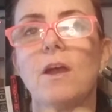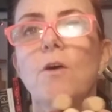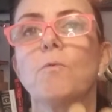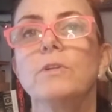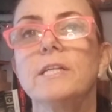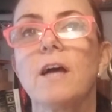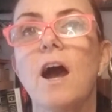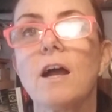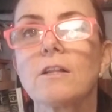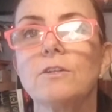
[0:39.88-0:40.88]
We'll need a
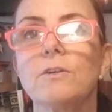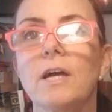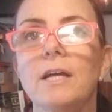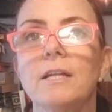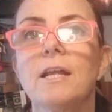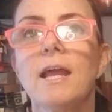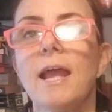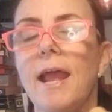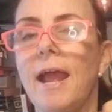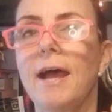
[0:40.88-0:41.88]
hot glue gun
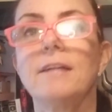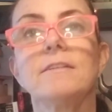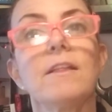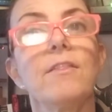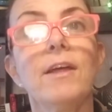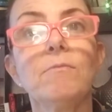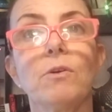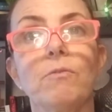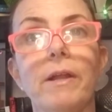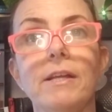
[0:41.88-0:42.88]
and then
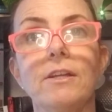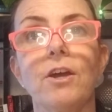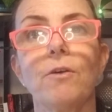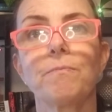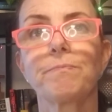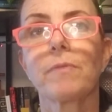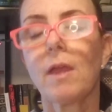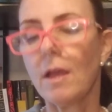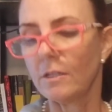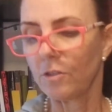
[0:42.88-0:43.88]
we're ready to go.
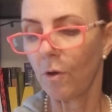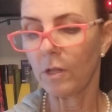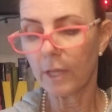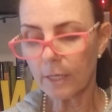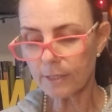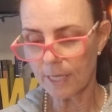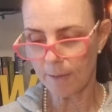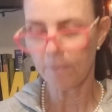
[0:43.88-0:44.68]
So a little tip